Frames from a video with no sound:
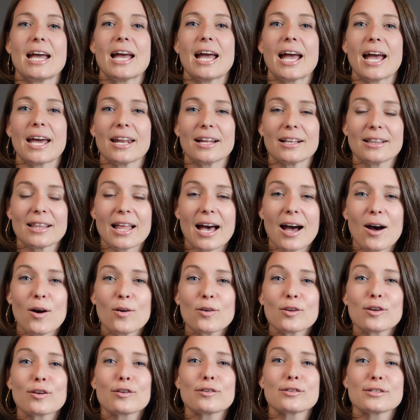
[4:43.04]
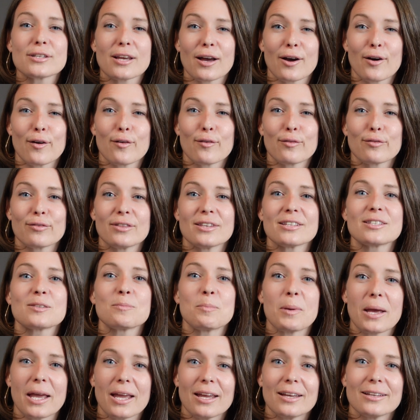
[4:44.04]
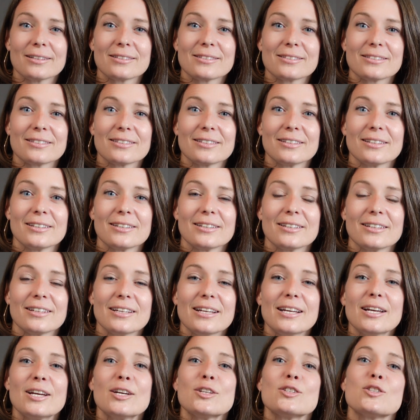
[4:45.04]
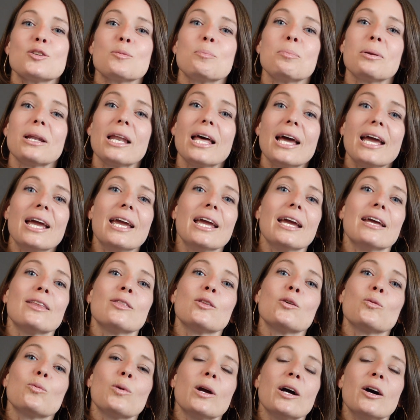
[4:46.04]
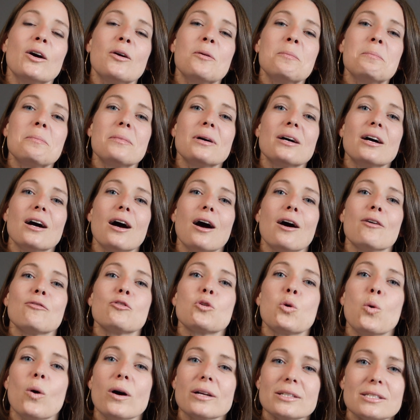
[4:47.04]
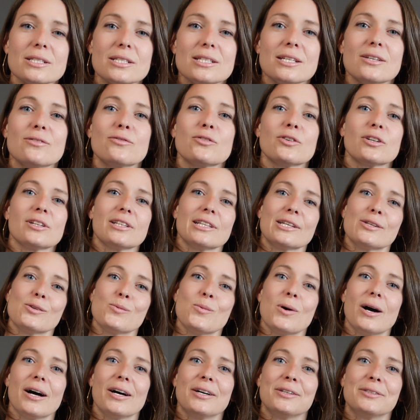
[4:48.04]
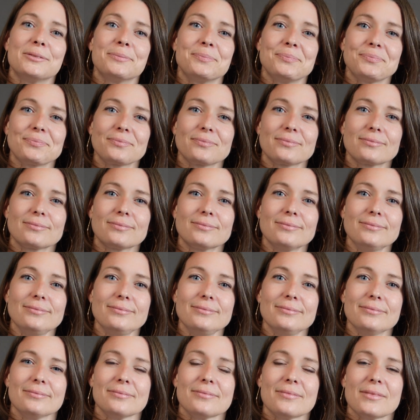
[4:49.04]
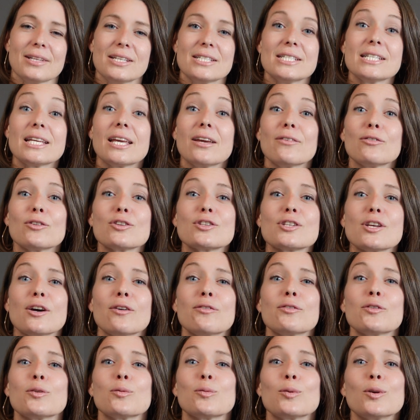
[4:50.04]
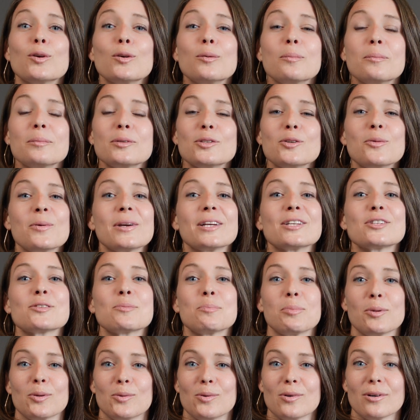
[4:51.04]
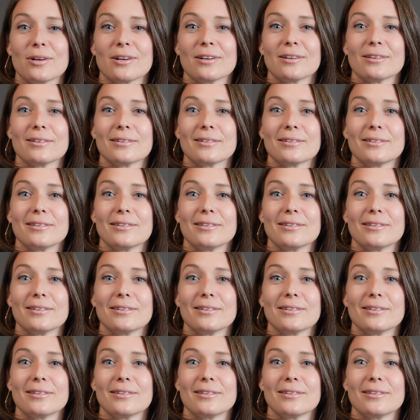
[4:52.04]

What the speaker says: and allow yourself the space to play in the realm of quantity for a little while, to give yourself the room to explore,